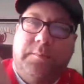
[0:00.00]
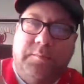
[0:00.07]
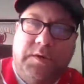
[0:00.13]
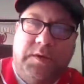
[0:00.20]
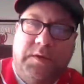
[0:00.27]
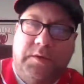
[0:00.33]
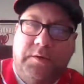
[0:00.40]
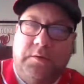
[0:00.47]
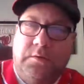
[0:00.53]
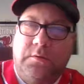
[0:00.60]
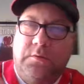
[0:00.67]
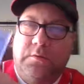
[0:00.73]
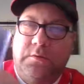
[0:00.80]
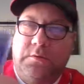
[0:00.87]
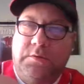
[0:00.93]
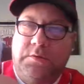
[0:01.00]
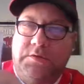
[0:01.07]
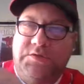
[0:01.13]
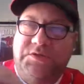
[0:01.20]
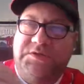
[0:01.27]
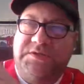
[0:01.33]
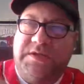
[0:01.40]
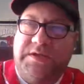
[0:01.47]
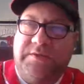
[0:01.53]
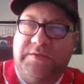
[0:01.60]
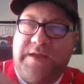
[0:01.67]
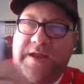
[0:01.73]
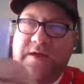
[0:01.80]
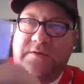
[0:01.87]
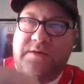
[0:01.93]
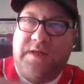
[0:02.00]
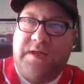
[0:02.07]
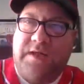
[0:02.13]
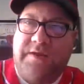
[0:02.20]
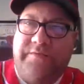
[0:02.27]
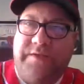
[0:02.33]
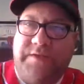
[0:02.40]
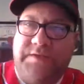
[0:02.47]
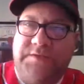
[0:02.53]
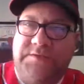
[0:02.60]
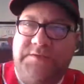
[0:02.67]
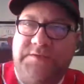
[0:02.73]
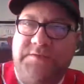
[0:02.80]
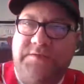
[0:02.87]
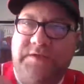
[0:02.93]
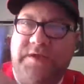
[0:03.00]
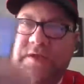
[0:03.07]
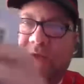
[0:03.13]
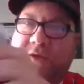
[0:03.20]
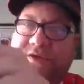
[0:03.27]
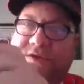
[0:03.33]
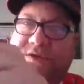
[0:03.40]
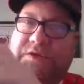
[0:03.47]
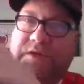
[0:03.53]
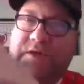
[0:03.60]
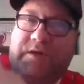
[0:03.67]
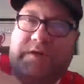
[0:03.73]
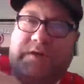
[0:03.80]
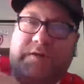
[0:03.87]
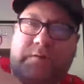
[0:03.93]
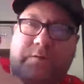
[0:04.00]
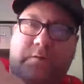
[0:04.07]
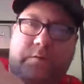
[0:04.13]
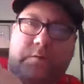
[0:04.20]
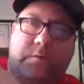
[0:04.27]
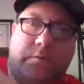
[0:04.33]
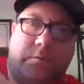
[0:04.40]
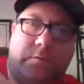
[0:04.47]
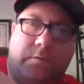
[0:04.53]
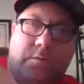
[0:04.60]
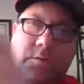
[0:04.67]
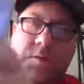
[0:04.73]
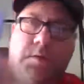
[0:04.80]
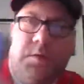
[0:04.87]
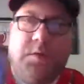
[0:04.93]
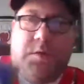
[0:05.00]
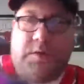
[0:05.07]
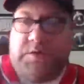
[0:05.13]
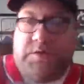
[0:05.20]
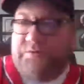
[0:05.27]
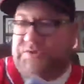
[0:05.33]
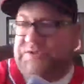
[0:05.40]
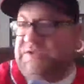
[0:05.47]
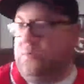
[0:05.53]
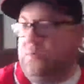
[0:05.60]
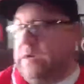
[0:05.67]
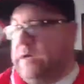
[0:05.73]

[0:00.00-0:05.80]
But just take the outline of this and just cut, and you'll see